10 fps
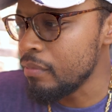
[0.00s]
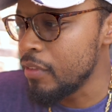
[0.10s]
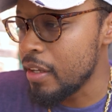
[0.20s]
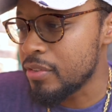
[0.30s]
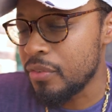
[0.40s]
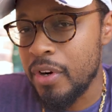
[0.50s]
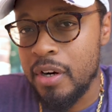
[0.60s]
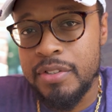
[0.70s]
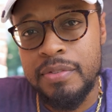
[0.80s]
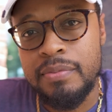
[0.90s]
yeah, so
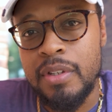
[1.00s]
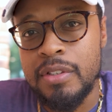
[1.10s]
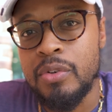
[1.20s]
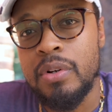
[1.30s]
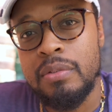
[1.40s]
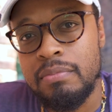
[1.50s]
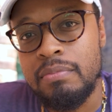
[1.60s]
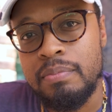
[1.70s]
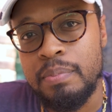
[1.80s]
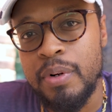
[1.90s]
far it's going
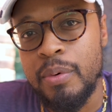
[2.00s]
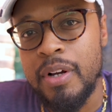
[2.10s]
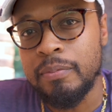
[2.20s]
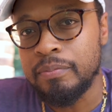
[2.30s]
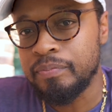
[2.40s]
pretty well.